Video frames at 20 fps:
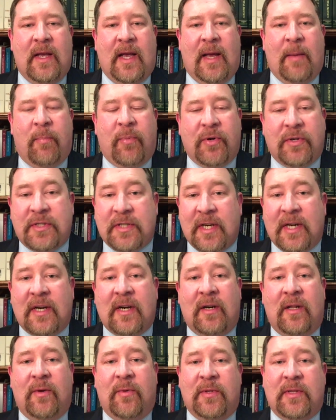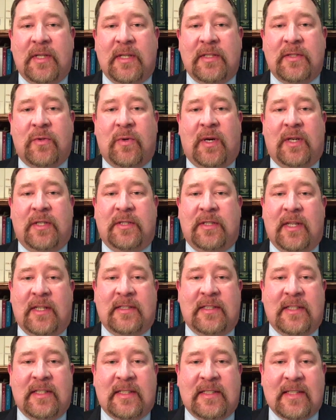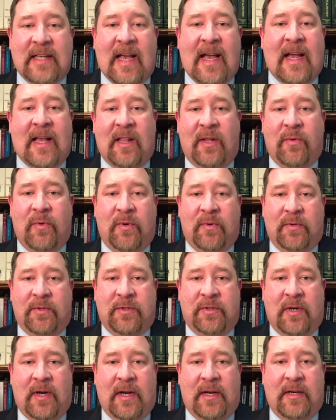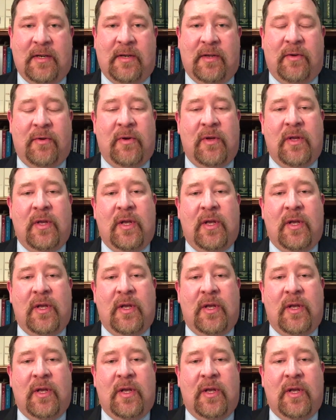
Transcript: And particularly with this question, that's exactly what we're trying to do.